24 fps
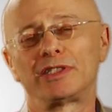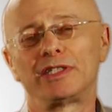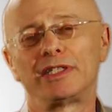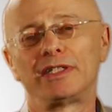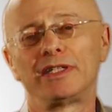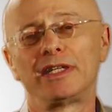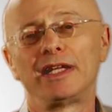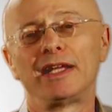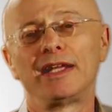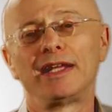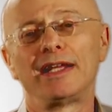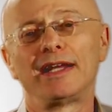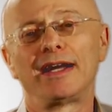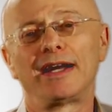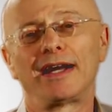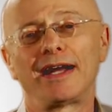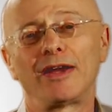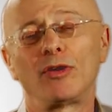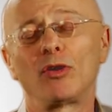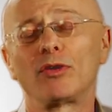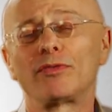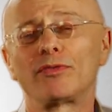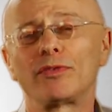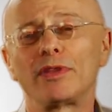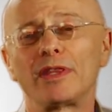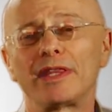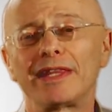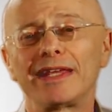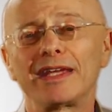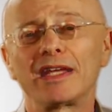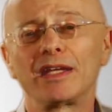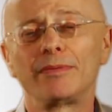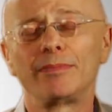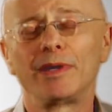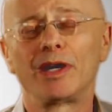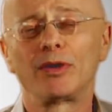And I often
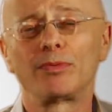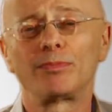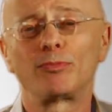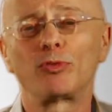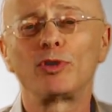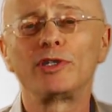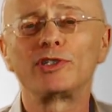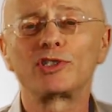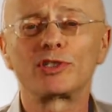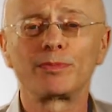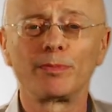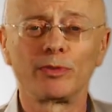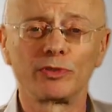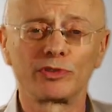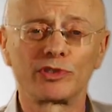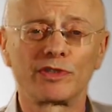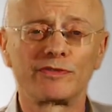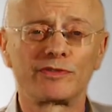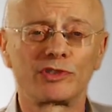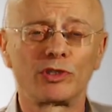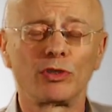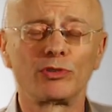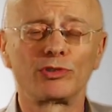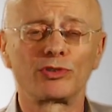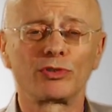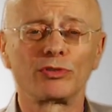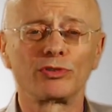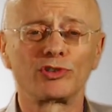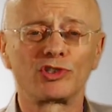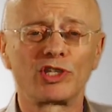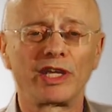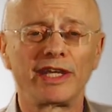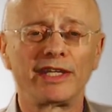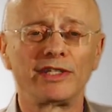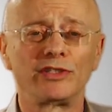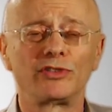think about principles of social
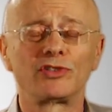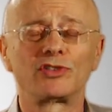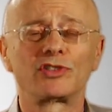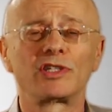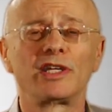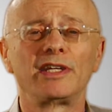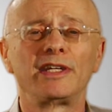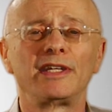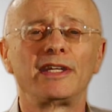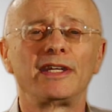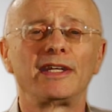change.